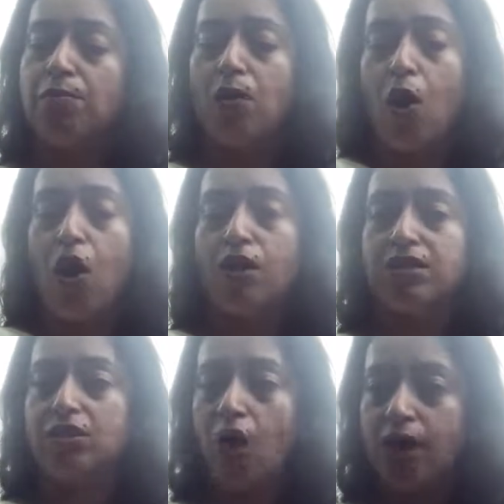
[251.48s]

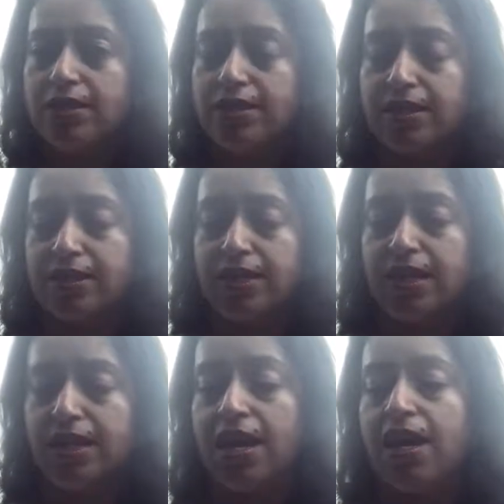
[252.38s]
pause
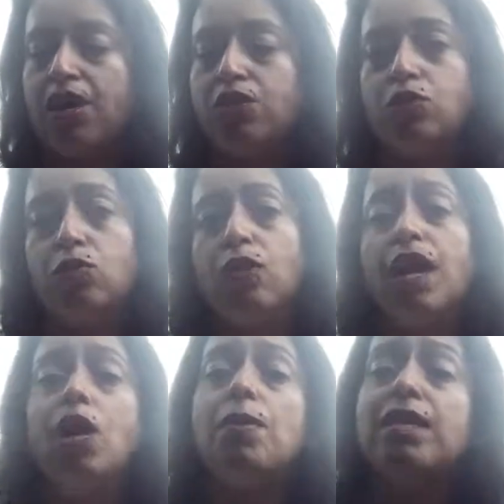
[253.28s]
constantly to
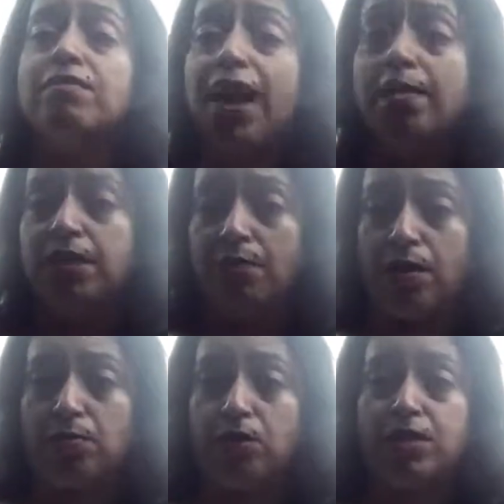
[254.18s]
help out family
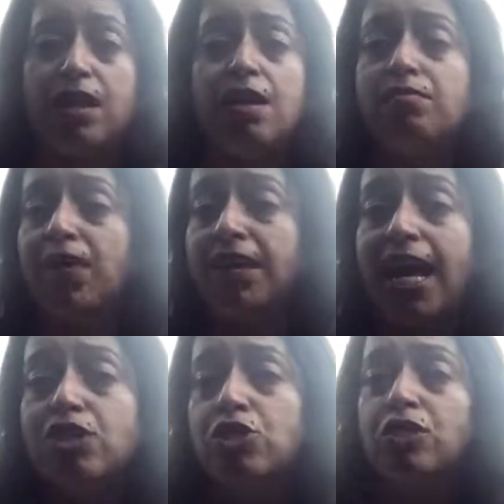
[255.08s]
members,
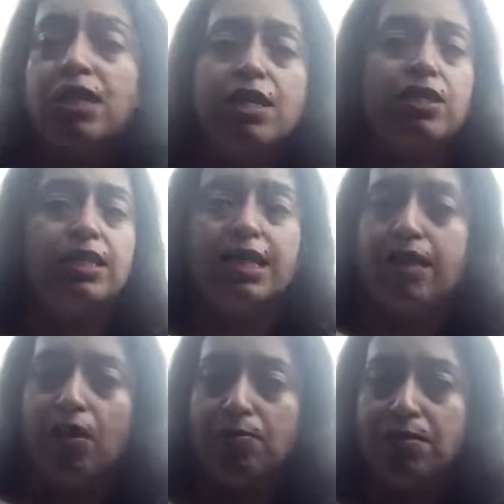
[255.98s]
financially,
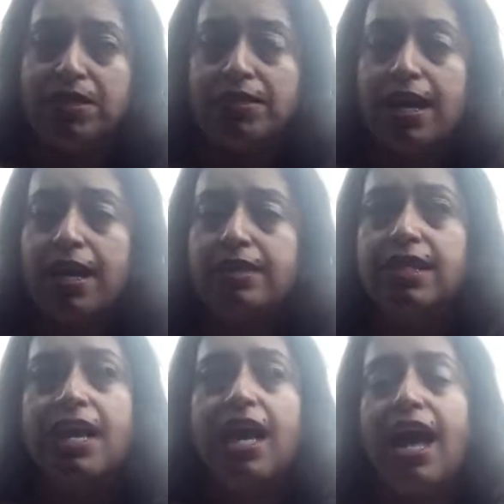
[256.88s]
cleaning up
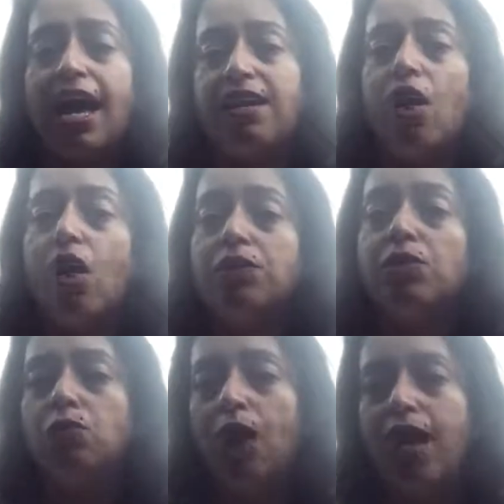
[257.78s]
mistakes, and
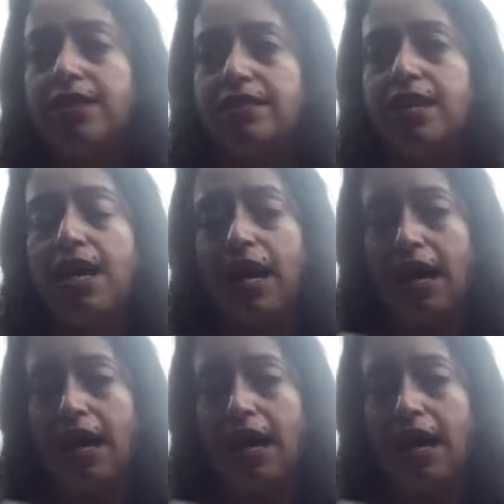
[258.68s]
otherwise